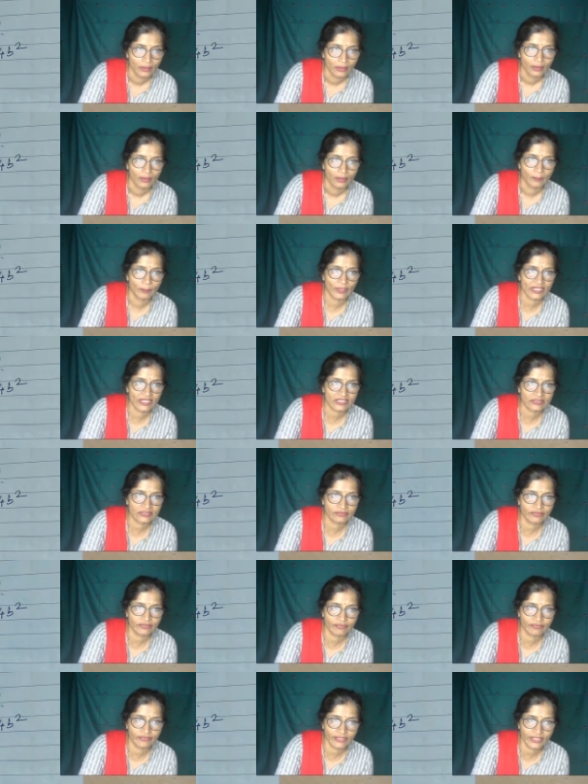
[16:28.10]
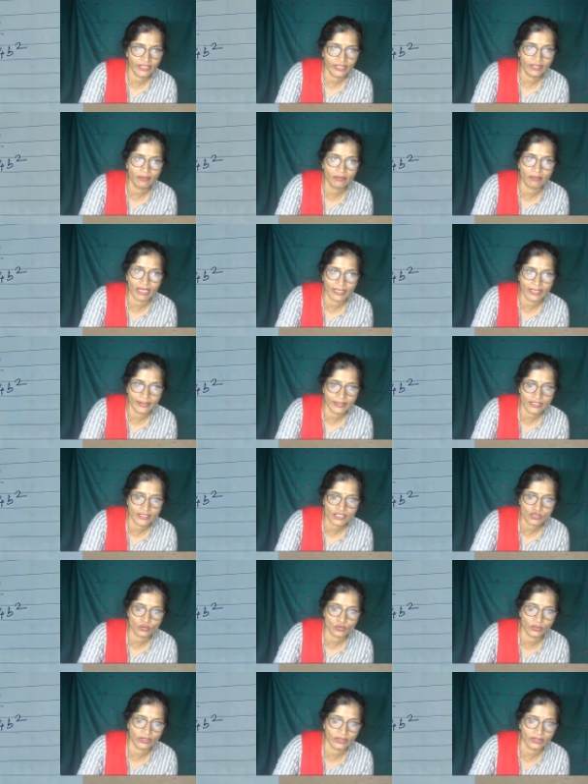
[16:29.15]
plus 15 minus
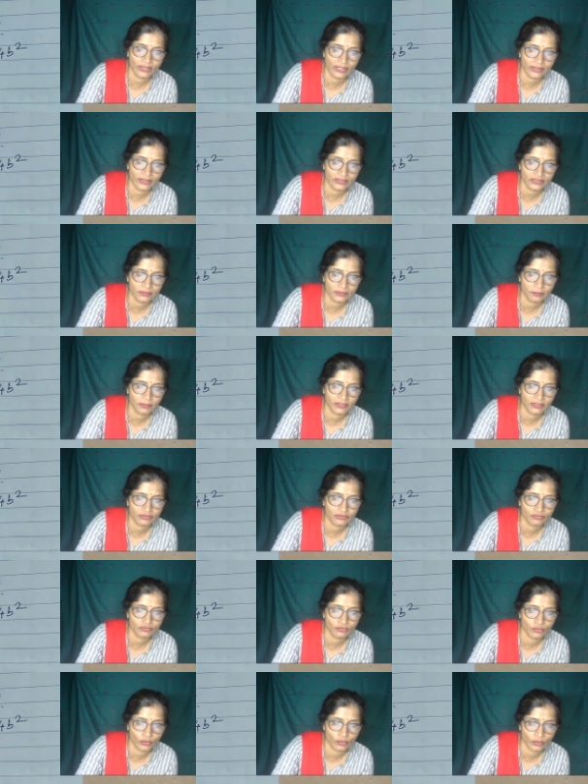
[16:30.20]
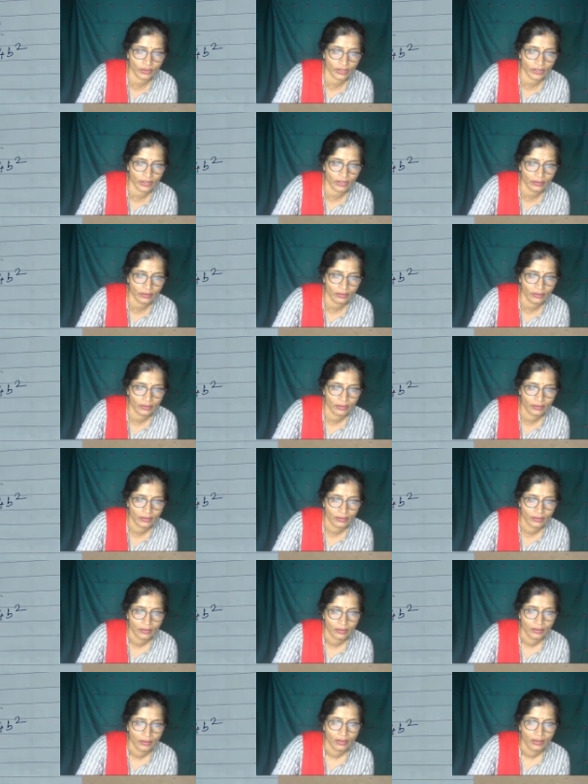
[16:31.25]
1, that is plus 14,
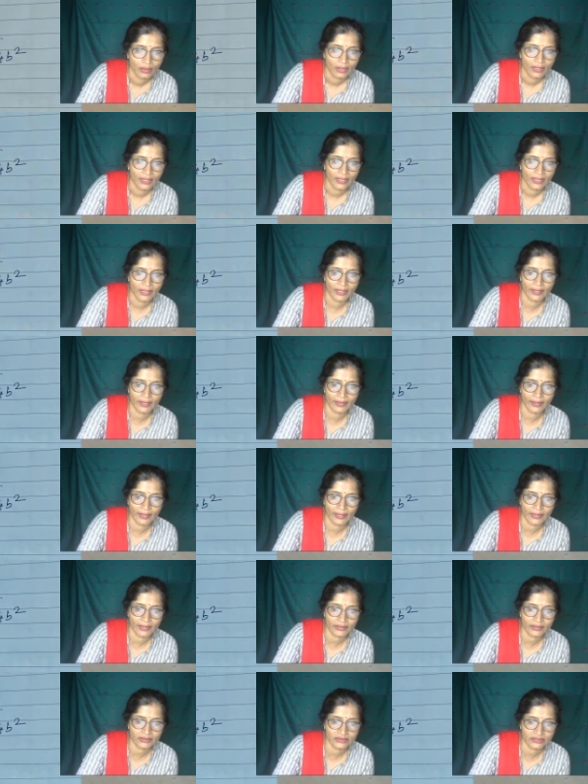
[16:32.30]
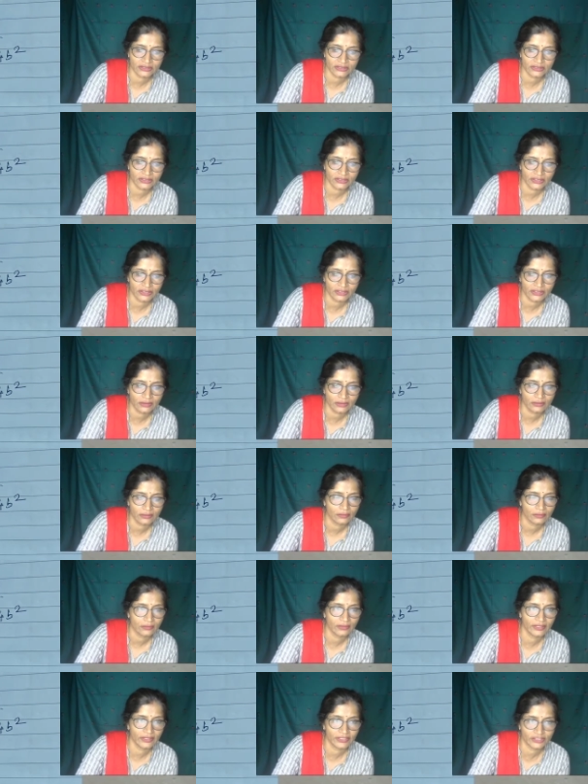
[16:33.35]
and x is here
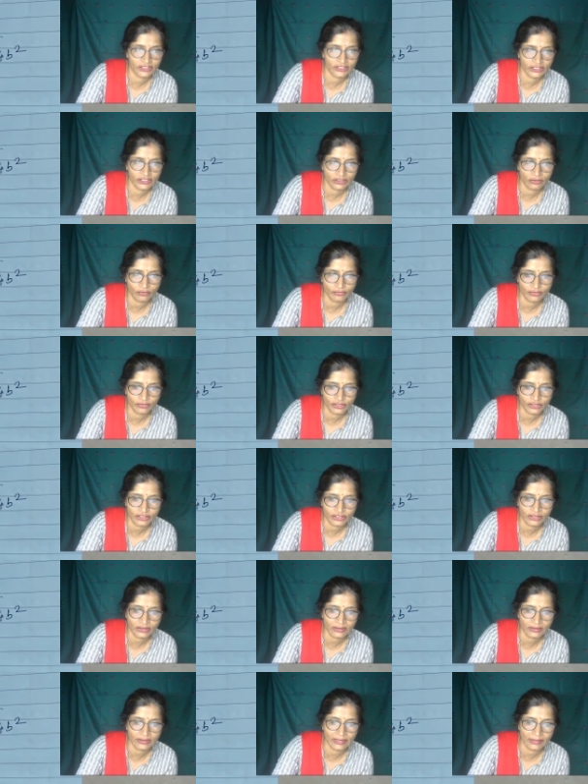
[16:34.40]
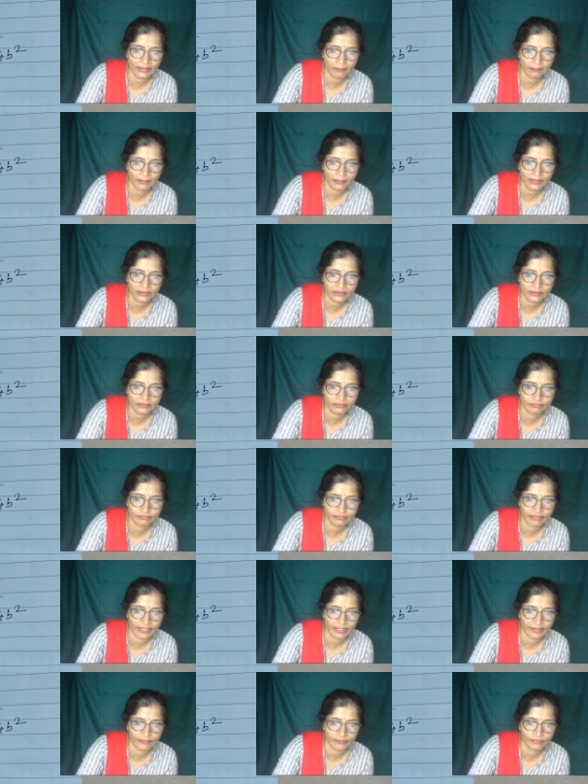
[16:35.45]
literal coefficient, then plus 5.
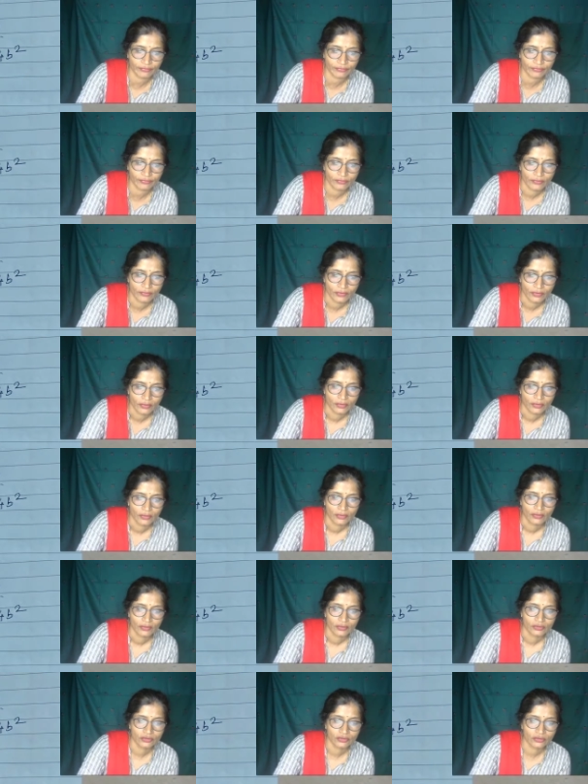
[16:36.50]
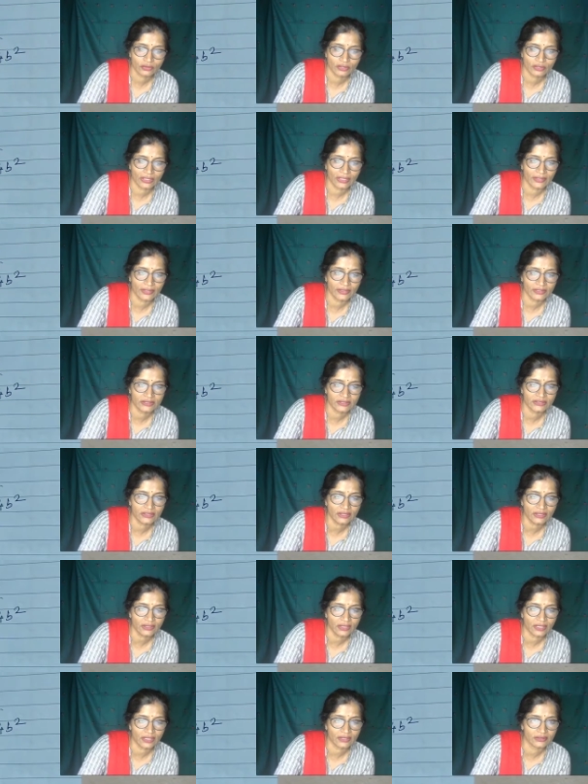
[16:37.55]
So that is the
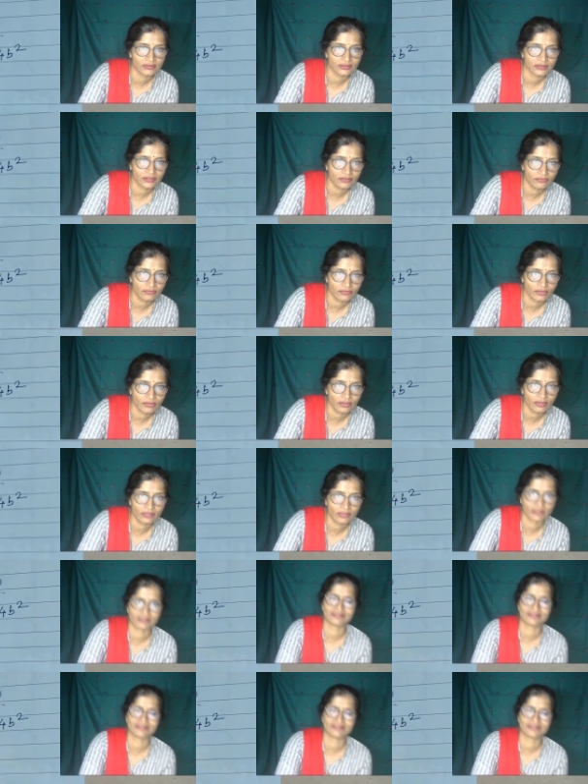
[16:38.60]
answer for this